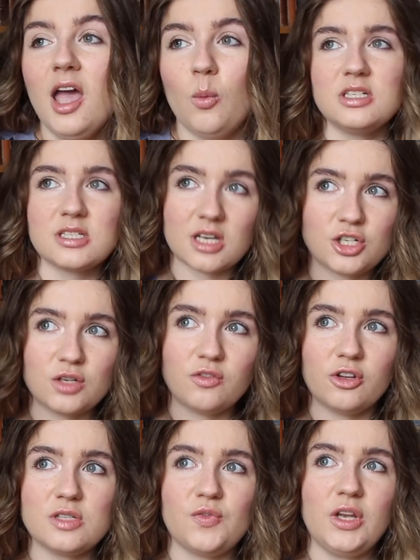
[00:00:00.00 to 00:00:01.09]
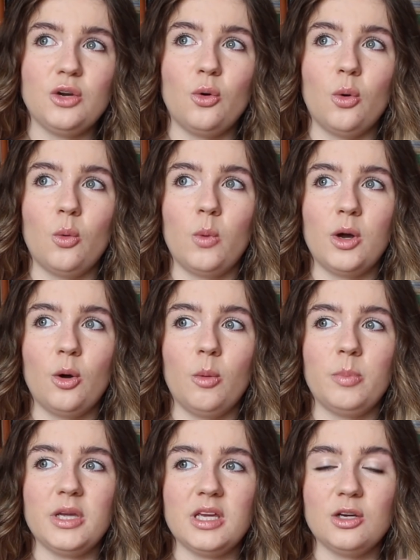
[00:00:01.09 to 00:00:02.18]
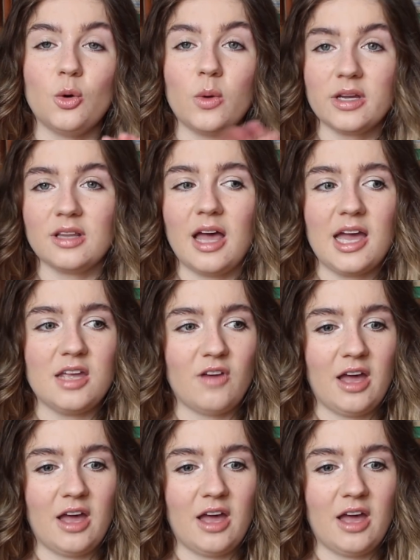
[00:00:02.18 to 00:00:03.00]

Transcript: The discussion for this video will be going live